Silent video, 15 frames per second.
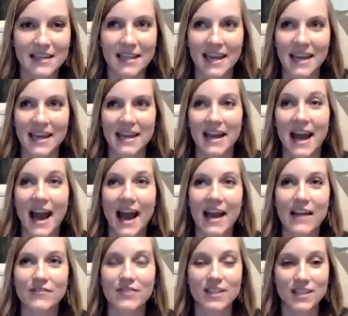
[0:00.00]
Like,
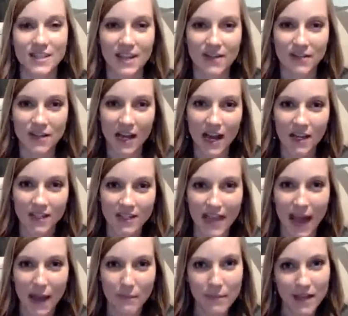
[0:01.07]
I've discovered how to
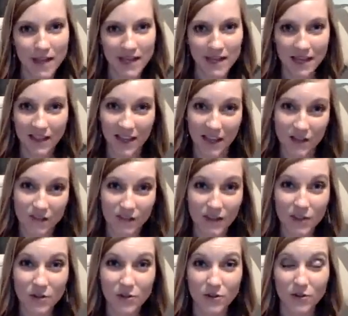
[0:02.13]
tap in and
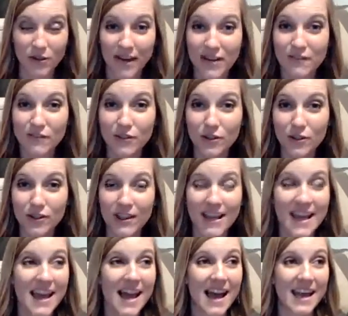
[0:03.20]
feel grateful
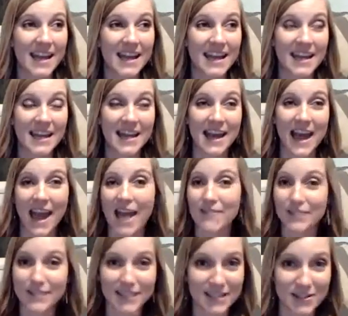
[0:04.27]
in
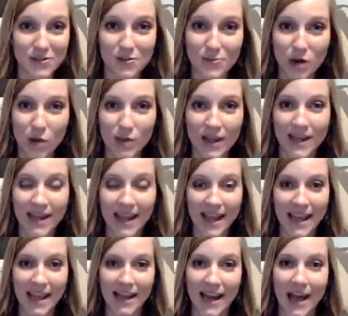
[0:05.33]
every single moment,
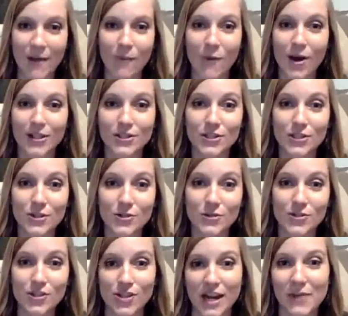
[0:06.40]
and I want to
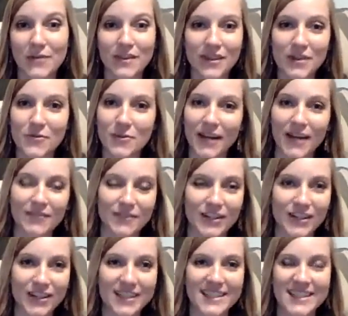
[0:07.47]
share with you what I've
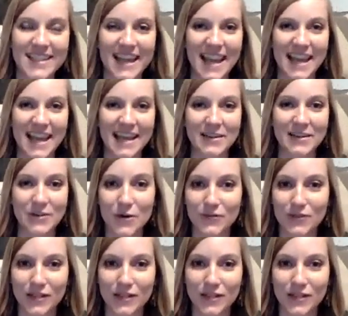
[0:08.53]
learned, and hopefully